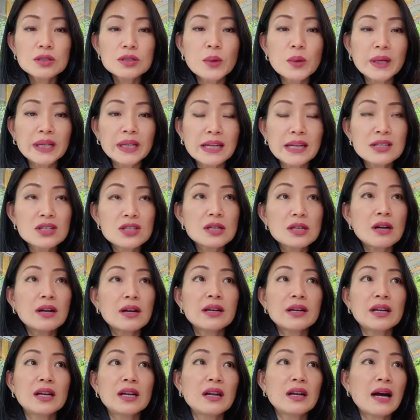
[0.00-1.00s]
When I
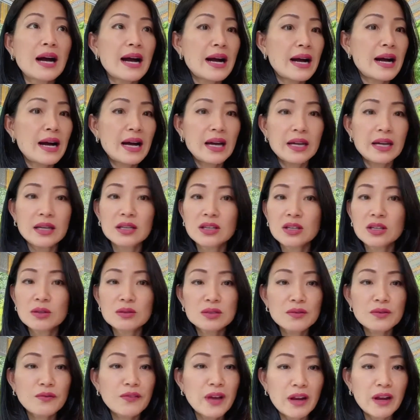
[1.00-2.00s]
started, I
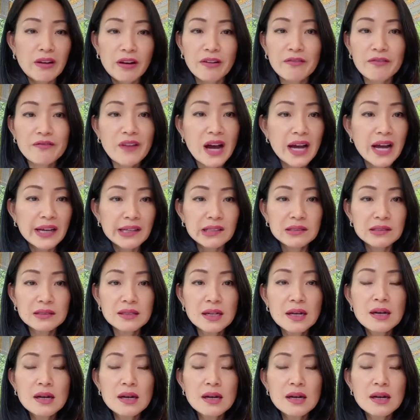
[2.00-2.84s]
used very fine.